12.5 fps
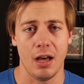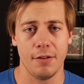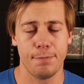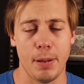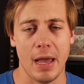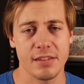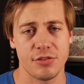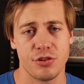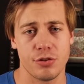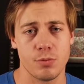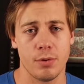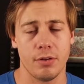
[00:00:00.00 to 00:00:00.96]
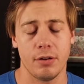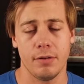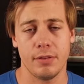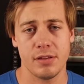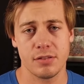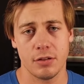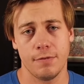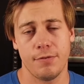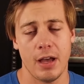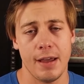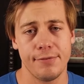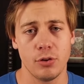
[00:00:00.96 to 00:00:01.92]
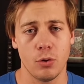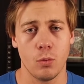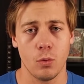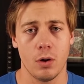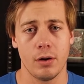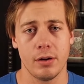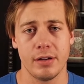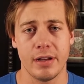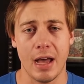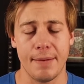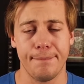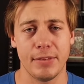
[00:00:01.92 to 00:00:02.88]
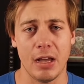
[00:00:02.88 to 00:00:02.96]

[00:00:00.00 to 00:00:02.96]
of passengers, whether they survived or not.